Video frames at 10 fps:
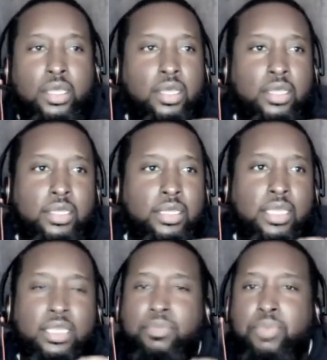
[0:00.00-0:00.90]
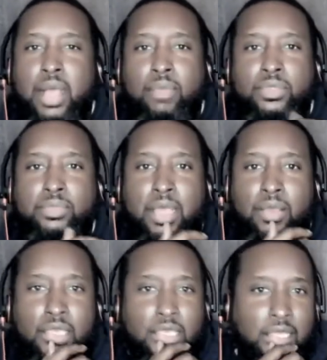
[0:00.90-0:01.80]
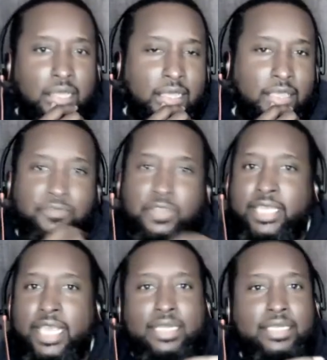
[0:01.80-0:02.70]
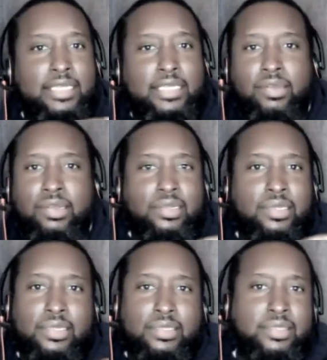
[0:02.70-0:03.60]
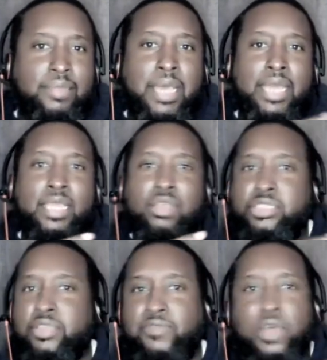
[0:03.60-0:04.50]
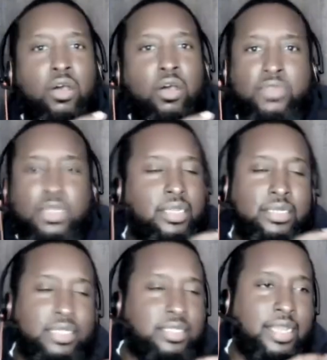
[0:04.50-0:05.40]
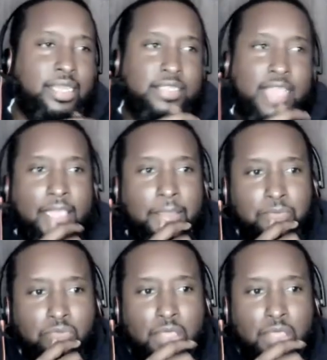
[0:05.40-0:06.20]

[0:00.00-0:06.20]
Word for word: uh, any any problems about uh, infidelity or somebody else involved or, or nothing like that.